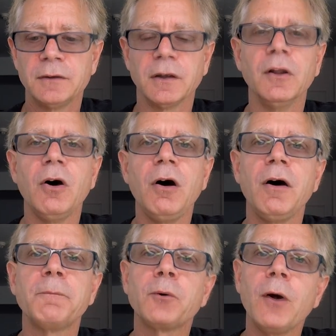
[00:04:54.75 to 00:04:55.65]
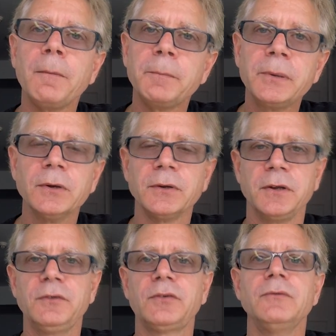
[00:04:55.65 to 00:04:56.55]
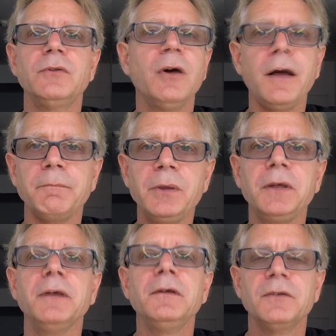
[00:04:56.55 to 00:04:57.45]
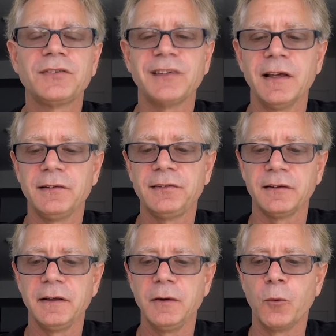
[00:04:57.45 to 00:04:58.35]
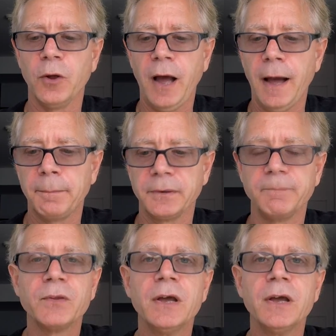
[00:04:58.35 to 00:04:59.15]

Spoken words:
The law of probabilities, not me, says it will happen.